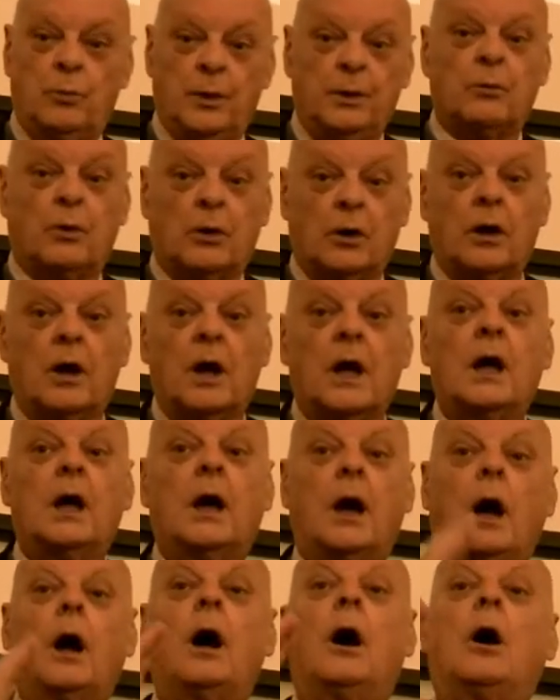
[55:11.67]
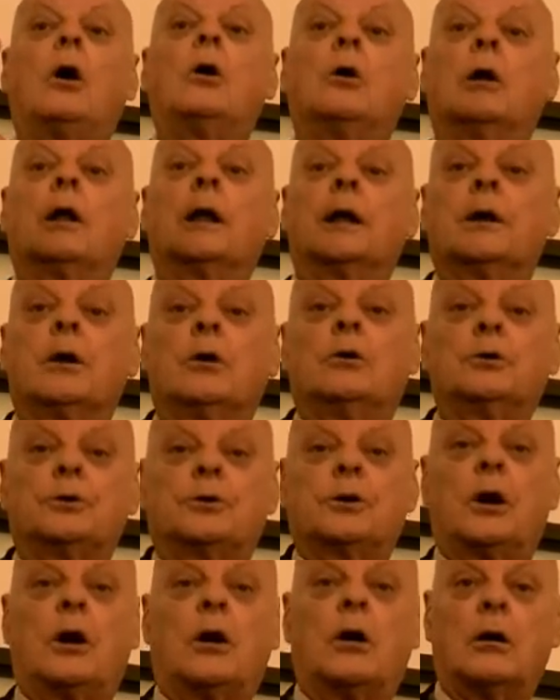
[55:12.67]
We were howling
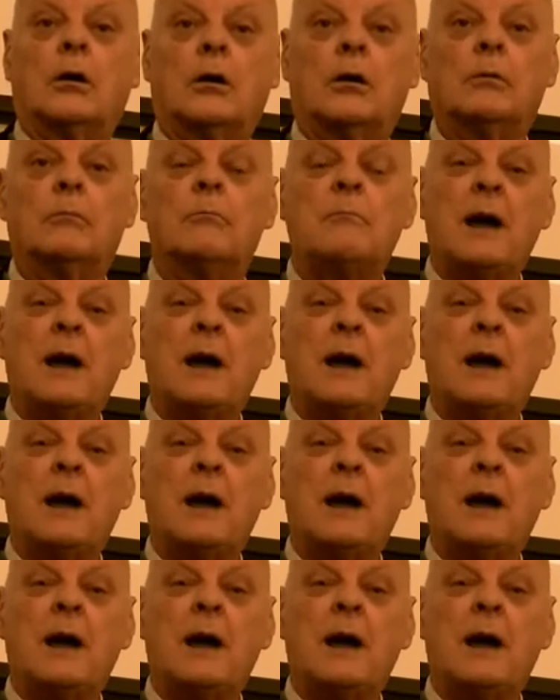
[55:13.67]
out our